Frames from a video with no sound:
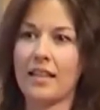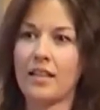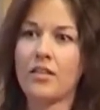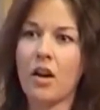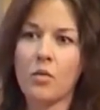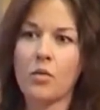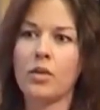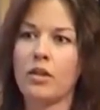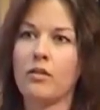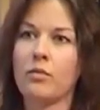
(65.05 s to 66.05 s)
You don't,
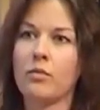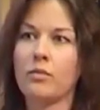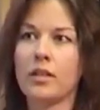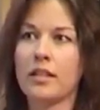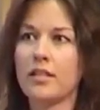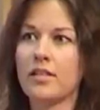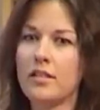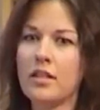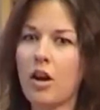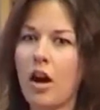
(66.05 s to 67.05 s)
you know, it's,
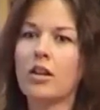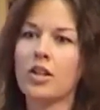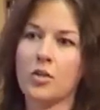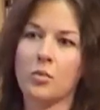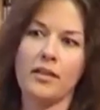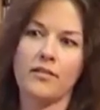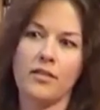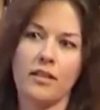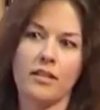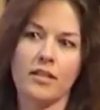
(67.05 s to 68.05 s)
you can't just wait
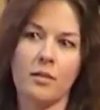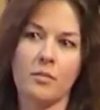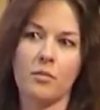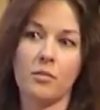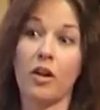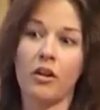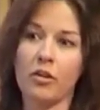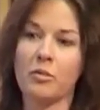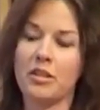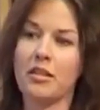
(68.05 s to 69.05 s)
for some like
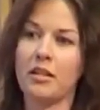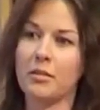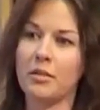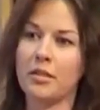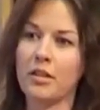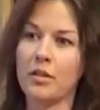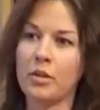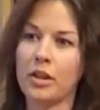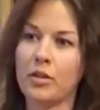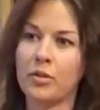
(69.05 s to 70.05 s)
Hollywood to call
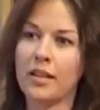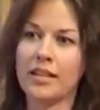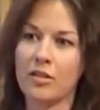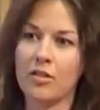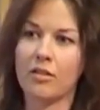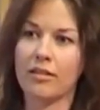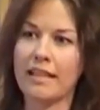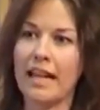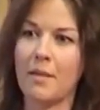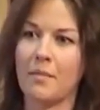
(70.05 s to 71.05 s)
you. It's not going
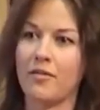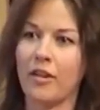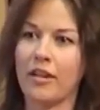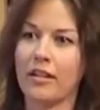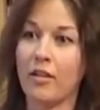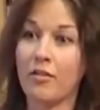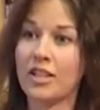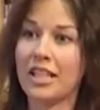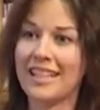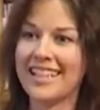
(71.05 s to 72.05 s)
to happen very often.